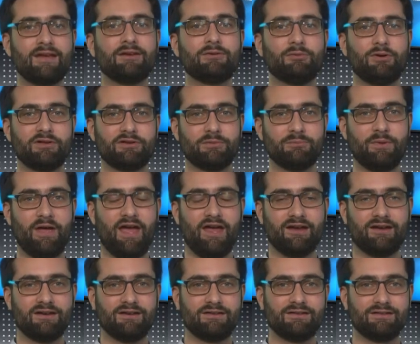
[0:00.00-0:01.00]
Welcome
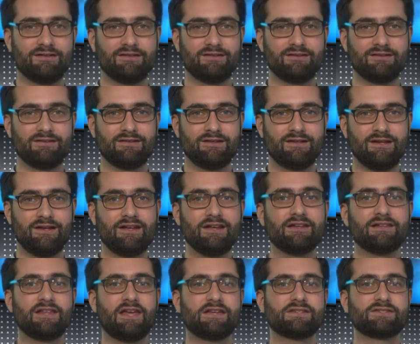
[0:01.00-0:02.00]
back.
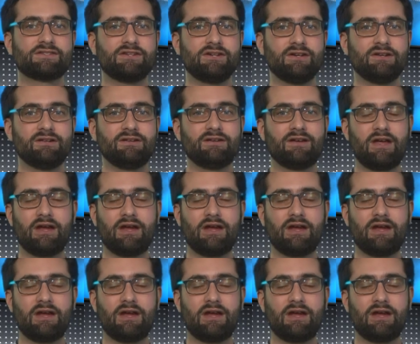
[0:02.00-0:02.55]
Last year,